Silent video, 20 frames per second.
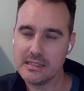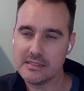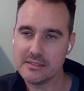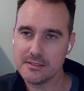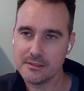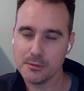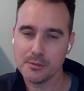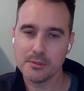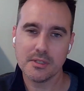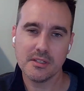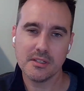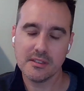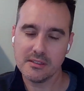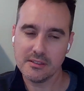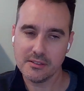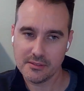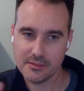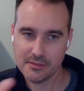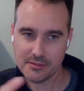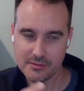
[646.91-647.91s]

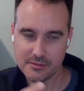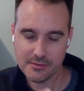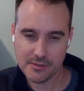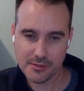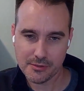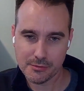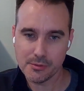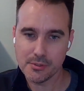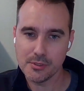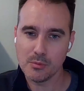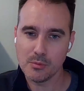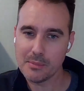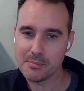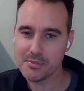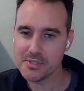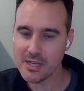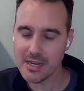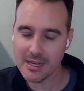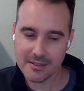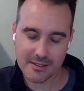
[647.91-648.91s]
looking through your
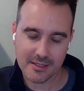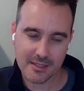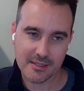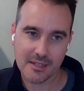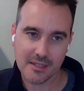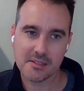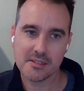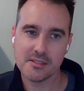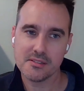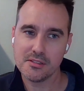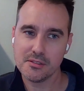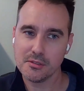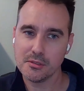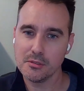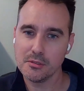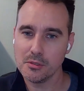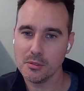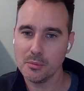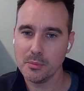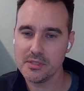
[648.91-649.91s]
website, connecting to the
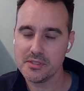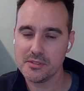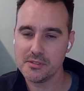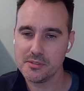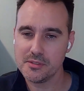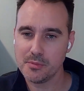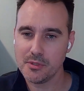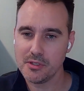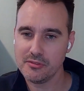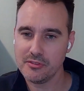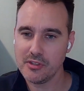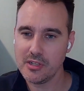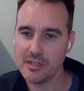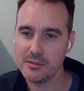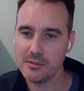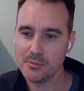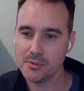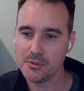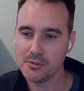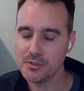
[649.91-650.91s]
Google Business
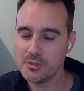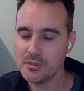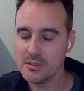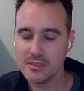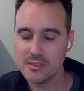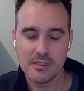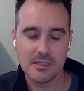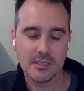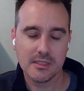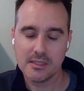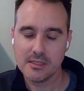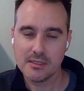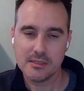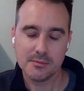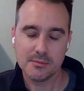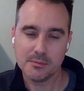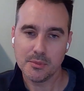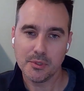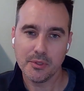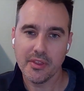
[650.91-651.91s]
Profile
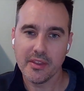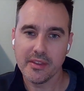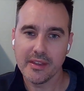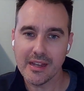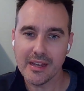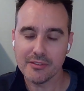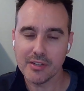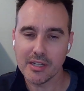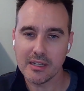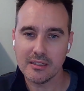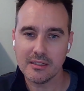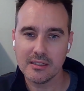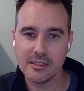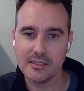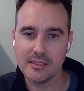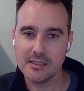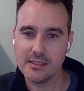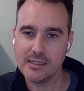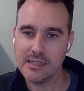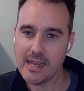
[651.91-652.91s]
more than ever.
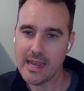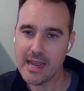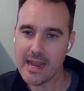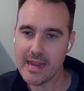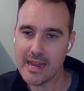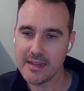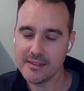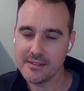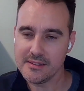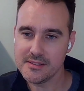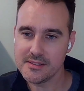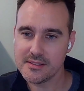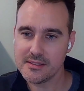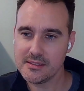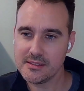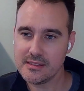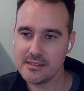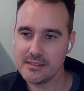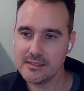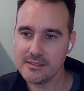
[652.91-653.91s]
And,
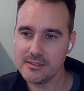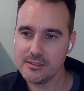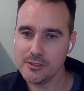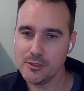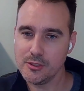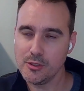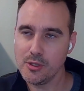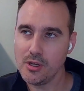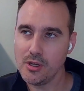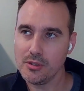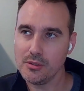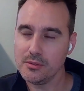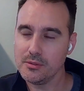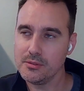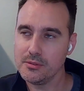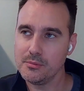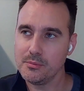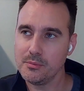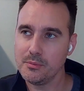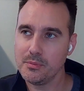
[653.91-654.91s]
you know,
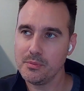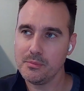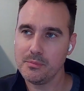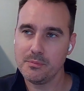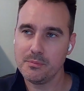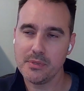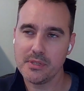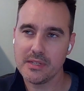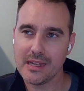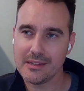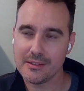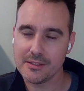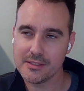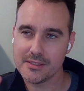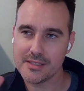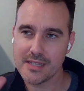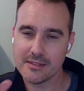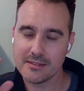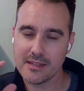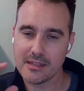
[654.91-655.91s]
being able to
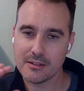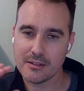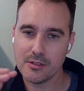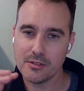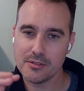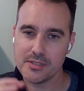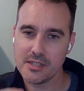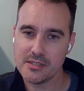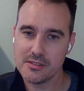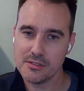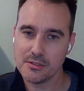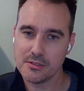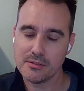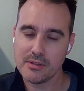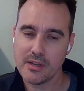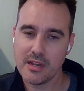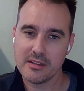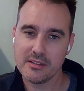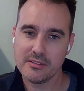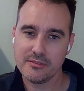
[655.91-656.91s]
take that content you're
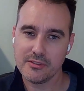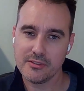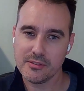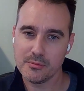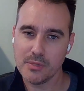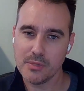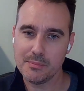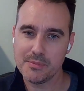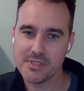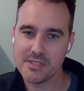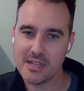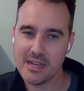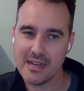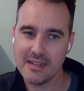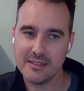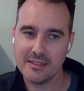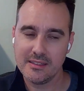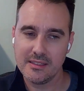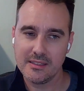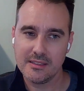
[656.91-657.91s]
creating for the
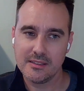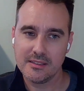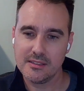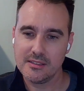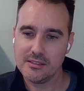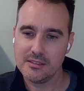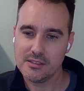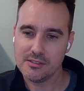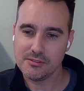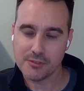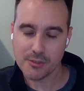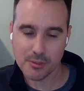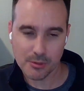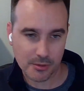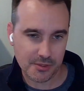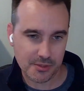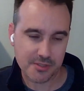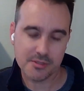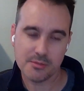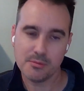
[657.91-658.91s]
website, of
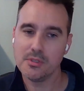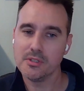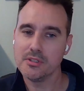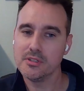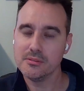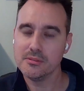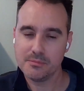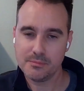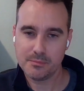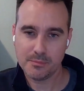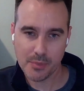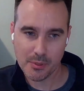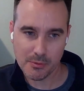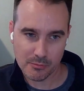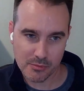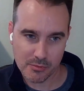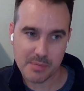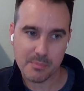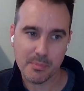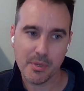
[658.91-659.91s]
course you want to
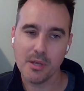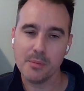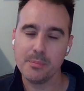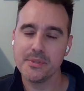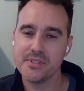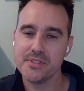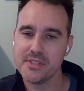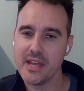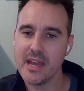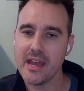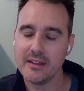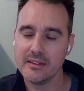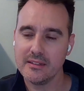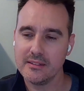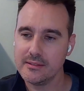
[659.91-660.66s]
repurpose that